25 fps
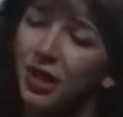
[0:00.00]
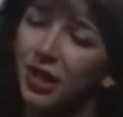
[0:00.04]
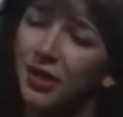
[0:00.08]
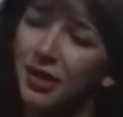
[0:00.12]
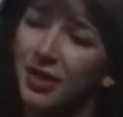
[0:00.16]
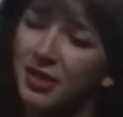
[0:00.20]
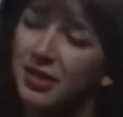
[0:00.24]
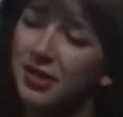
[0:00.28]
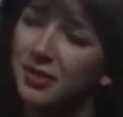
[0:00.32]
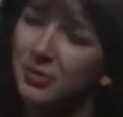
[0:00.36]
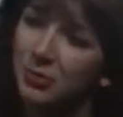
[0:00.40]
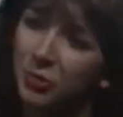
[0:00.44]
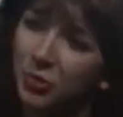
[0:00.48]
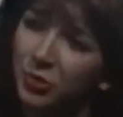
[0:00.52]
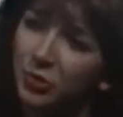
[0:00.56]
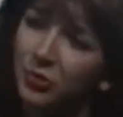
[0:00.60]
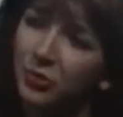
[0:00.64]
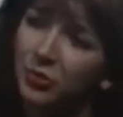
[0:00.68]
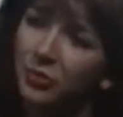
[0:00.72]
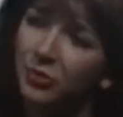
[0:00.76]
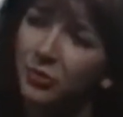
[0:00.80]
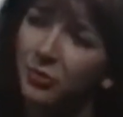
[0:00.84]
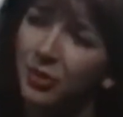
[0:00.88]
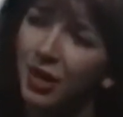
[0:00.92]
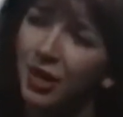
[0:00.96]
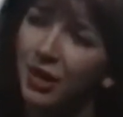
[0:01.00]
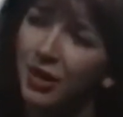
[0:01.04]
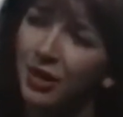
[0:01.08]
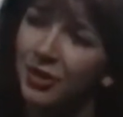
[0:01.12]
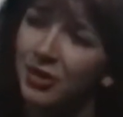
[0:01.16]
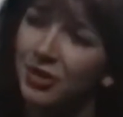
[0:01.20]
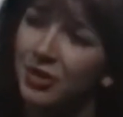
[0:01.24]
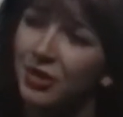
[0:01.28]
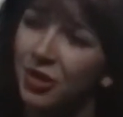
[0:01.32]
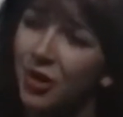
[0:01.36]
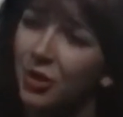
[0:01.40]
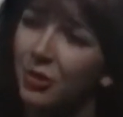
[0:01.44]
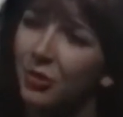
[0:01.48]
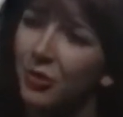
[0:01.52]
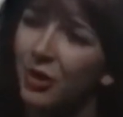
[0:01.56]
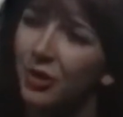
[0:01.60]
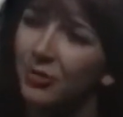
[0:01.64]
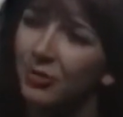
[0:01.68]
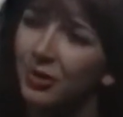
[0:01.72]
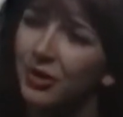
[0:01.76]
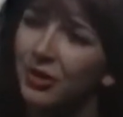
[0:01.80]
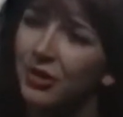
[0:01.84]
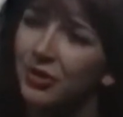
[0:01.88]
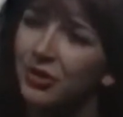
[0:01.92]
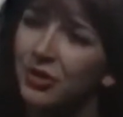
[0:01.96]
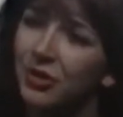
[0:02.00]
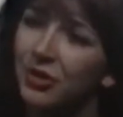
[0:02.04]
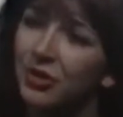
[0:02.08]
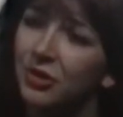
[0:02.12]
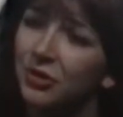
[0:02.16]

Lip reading: And that's important for me. I like to know what I'm going to